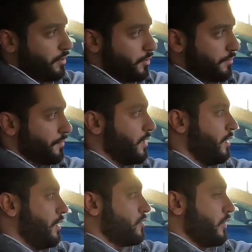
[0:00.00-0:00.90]
one,
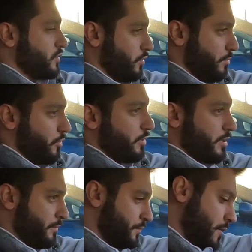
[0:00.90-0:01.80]
so I sold it
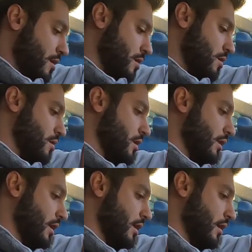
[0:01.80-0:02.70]
broken.
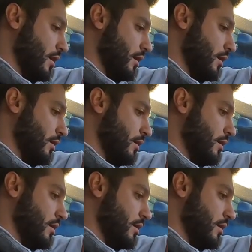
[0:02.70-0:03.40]
And then